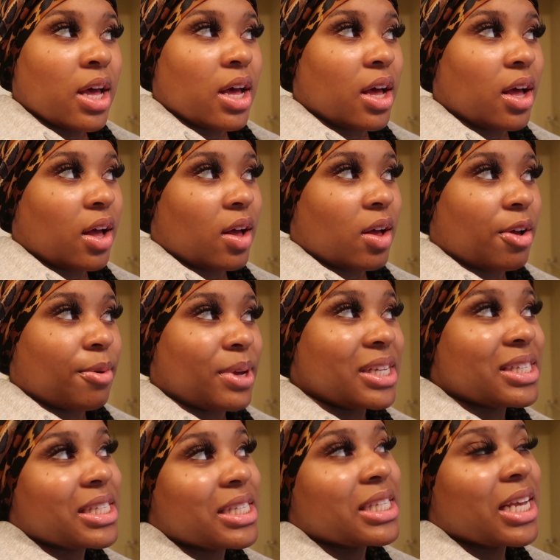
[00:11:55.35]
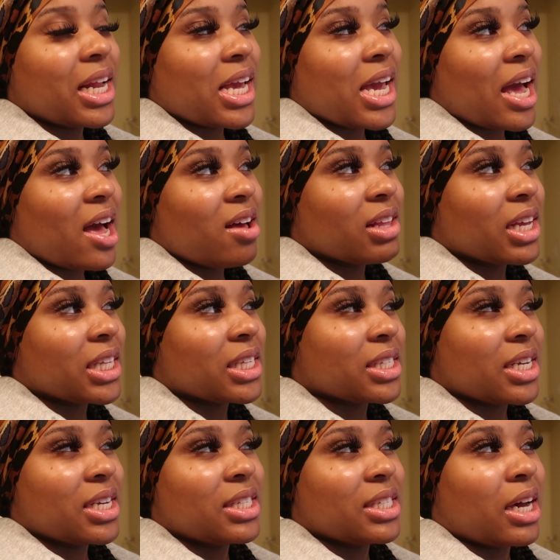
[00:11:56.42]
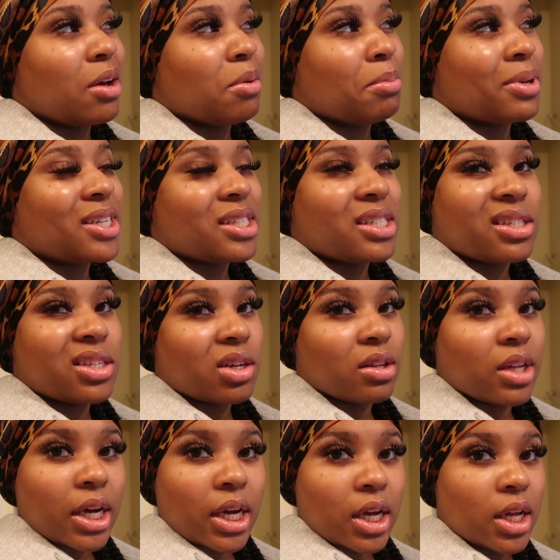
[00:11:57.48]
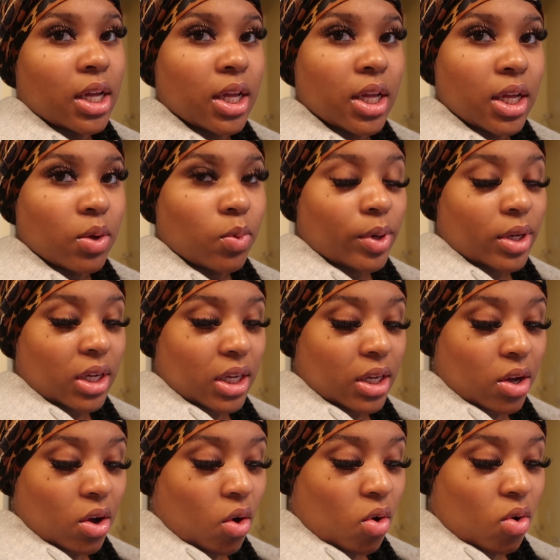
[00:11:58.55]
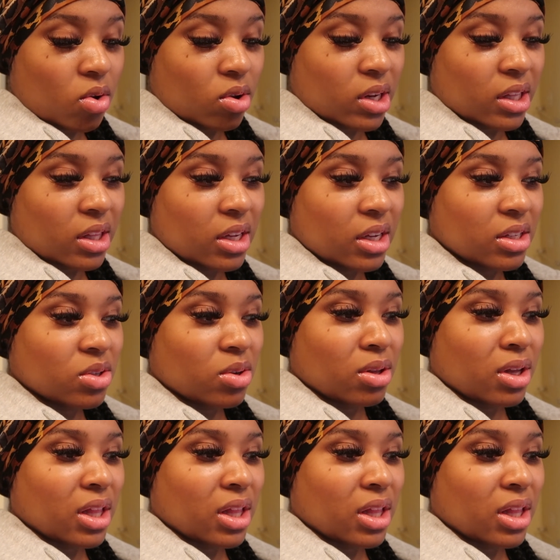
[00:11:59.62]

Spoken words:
It's sunny out, like the sun's out, but it's still like windy and cold. I think it's only